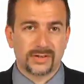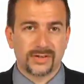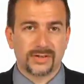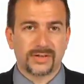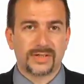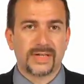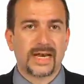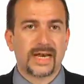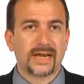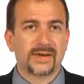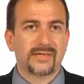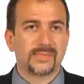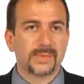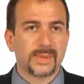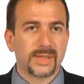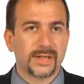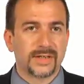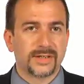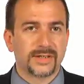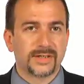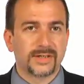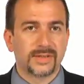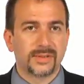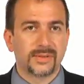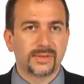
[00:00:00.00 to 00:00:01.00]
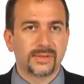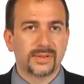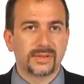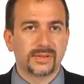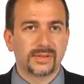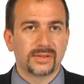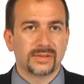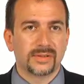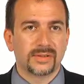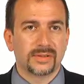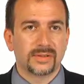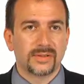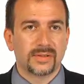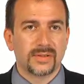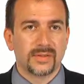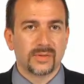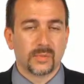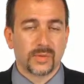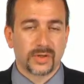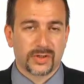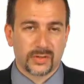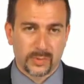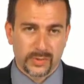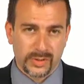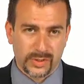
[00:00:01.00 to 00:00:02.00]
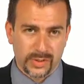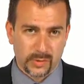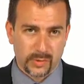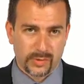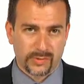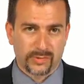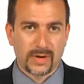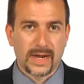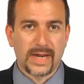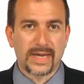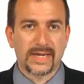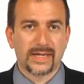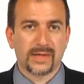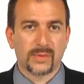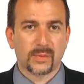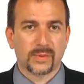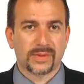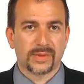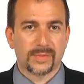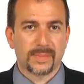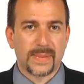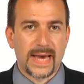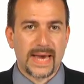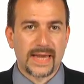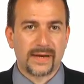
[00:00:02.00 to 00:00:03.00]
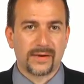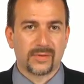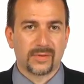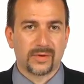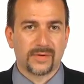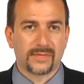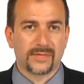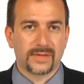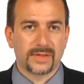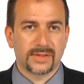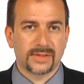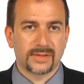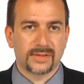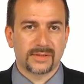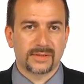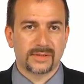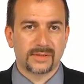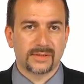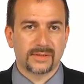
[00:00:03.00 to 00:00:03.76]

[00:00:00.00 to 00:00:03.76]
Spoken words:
should not have been issued, which we do in writing with the patent office,